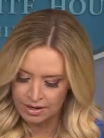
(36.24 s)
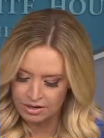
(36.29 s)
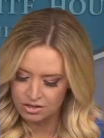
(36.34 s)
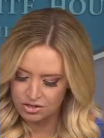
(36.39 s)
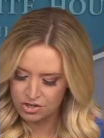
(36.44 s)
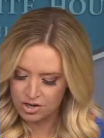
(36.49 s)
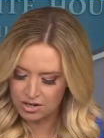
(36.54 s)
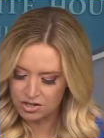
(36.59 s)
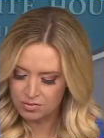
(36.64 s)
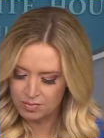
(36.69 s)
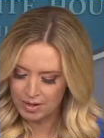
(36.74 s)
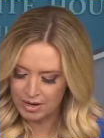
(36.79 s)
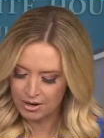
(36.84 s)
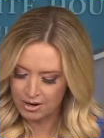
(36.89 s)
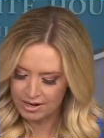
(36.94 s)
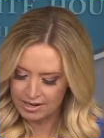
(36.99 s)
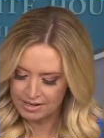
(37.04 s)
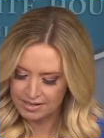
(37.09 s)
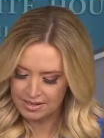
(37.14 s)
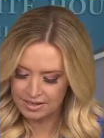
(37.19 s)
Judge
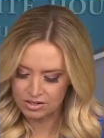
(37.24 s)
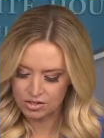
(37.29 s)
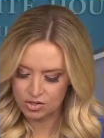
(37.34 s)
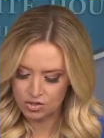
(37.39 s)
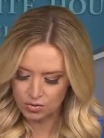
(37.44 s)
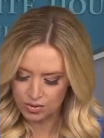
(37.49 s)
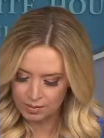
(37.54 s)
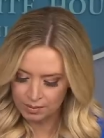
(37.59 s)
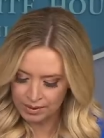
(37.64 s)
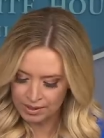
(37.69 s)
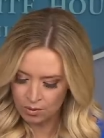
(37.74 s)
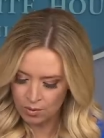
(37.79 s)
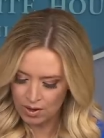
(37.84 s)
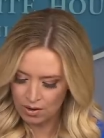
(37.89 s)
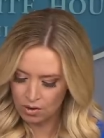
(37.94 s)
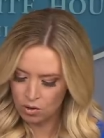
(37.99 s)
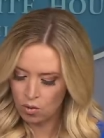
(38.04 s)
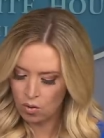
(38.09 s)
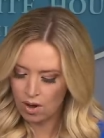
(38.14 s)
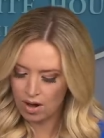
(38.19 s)
Barrett is extremely
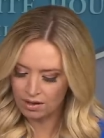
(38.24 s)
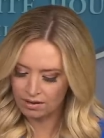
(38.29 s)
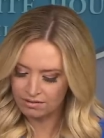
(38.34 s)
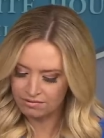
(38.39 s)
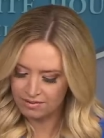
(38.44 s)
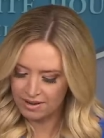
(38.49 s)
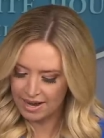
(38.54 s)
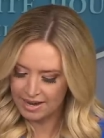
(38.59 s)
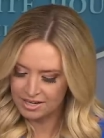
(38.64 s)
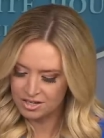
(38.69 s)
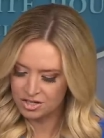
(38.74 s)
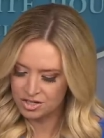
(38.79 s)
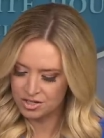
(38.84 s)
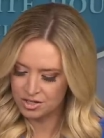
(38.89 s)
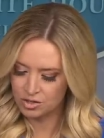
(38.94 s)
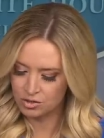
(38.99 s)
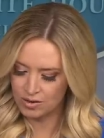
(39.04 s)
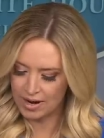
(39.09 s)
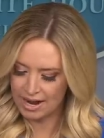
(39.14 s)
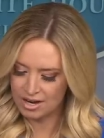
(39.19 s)
well qualified. She
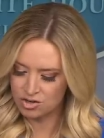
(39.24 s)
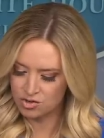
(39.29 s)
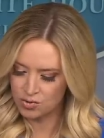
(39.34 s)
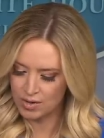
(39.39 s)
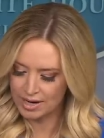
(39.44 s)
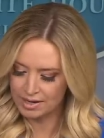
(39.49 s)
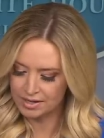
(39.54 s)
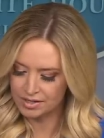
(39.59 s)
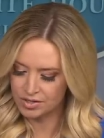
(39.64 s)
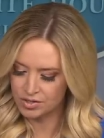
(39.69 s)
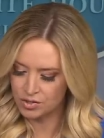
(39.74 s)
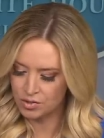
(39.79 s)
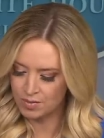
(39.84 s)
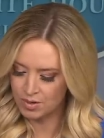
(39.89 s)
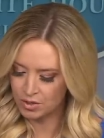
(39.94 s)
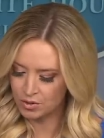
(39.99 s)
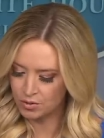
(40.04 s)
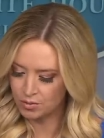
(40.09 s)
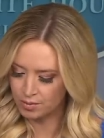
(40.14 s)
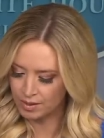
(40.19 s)
graduated summa
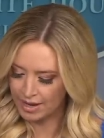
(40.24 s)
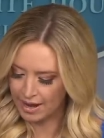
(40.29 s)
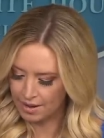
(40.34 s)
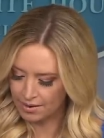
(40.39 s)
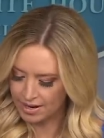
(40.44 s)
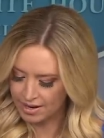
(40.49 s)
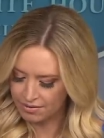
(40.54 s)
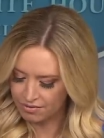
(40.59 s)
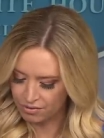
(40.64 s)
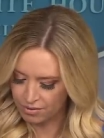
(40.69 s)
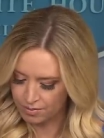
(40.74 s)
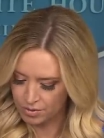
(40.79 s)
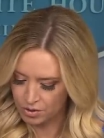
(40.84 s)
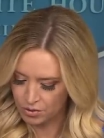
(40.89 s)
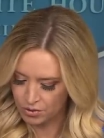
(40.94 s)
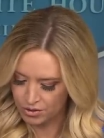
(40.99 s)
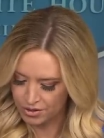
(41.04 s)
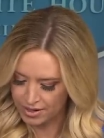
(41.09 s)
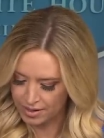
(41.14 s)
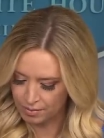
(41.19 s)
cum laude from
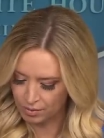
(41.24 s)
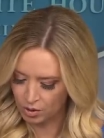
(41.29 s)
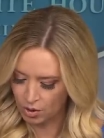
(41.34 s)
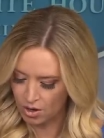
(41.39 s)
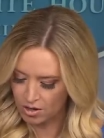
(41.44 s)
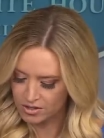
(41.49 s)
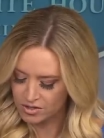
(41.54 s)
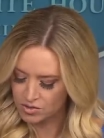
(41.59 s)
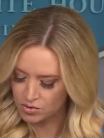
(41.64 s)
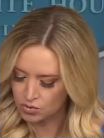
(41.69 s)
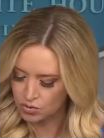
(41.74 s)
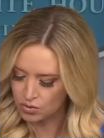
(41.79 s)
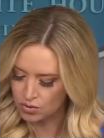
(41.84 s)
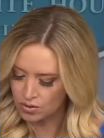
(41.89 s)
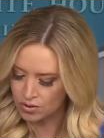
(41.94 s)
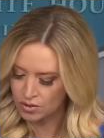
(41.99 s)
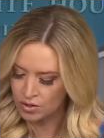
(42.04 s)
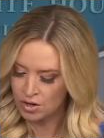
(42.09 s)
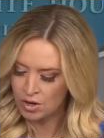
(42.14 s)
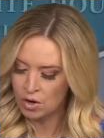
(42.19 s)
Notre Dame Law School,
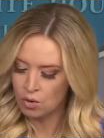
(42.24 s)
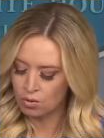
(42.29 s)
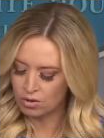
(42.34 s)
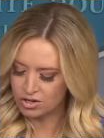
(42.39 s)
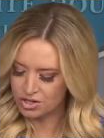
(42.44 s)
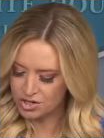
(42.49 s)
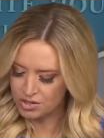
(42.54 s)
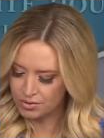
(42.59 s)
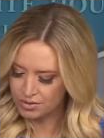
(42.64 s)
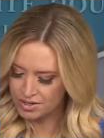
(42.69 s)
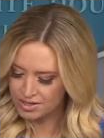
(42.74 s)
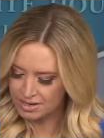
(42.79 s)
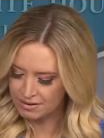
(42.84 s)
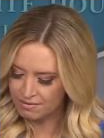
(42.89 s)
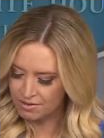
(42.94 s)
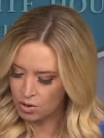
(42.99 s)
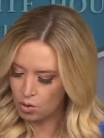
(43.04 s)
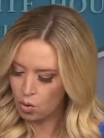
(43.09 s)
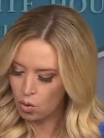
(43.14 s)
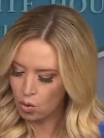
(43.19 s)
where she
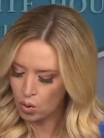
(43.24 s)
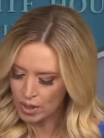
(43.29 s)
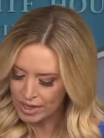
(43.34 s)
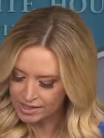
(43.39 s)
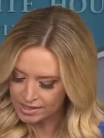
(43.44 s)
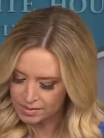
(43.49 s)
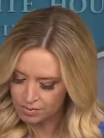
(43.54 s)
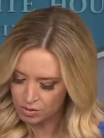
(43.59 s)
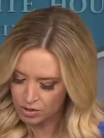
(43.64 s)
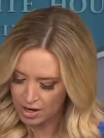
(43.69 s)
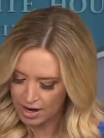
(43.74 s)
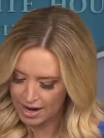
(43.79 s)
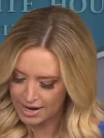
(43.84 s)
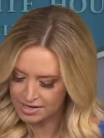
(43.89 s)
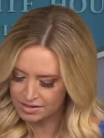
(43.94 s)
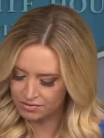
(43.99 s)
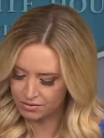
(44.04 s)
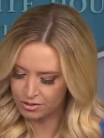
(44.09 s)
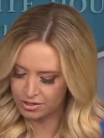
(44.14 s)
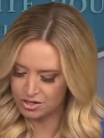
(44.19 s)
received the Hoynes
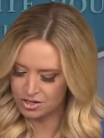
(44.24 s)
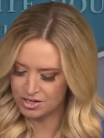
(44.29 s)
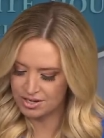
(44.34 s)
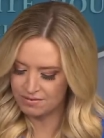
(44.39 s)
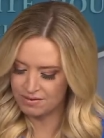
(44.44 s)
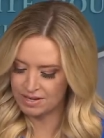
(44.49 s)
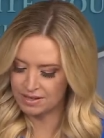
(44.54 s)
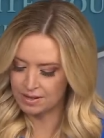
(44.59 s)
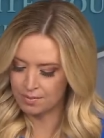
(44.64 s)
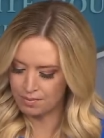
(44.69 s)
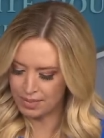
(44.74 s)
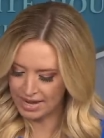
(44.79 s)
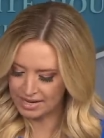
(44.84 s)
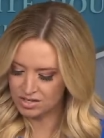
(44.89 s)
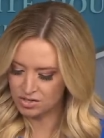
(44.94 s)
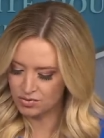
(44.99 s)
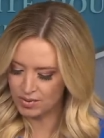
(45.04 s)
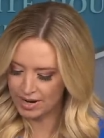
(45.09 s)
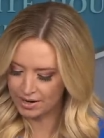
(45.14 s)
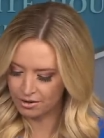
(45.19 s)
Prize for achieving the
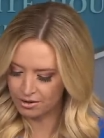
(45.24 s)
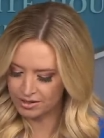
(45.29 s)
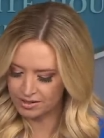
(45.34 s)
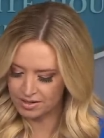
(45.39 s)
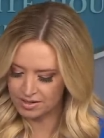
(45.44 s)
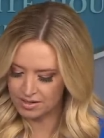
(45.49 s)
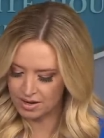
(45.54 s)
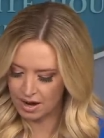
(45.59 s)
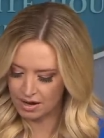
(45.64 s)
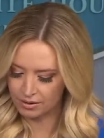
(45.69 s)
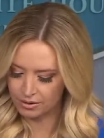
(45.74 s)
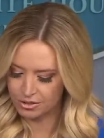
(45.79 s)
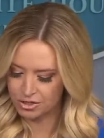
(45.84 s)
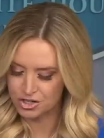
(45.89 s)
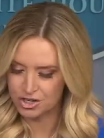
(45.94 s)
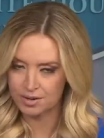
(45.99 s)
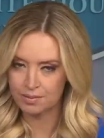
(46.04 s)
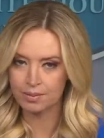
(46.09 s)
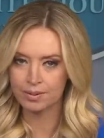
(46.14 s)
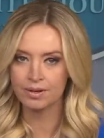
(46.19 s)
best record in
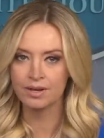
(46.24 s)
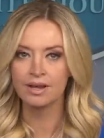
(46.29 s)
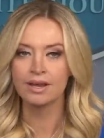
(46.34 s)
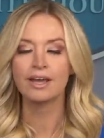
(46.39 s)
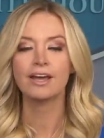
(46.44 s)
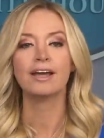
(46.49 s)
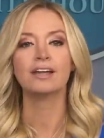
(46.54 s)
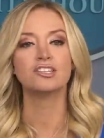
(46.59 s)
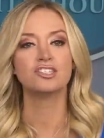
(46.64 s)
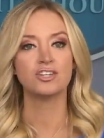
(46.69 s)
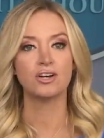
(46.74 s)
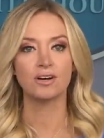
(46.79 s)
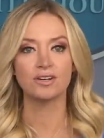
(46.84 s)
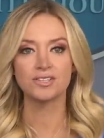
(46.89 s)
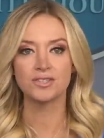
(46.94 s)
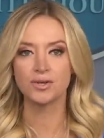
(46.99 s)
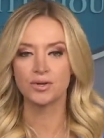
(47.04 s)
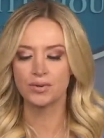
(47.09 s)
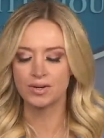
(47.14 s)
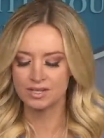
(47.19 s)
scholarship, and she
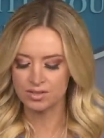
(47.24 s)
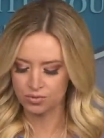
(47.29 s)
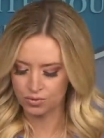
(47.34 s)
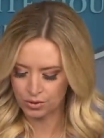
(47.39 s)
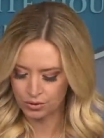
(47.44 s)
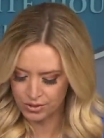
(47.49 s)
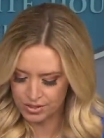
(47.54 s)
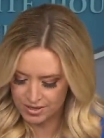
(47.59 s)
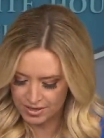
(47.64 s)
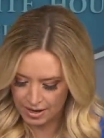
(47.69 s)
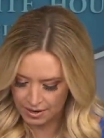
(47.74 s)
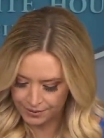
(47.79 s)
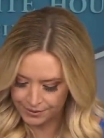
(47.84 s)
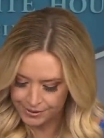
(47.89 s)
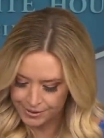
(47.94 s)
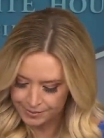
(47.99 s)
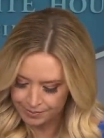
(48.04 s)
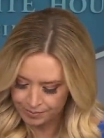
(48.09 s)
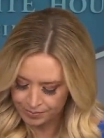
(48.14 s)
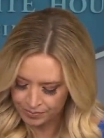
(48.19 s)
also is a Rhodes
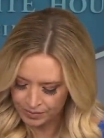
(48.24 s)
Scholar.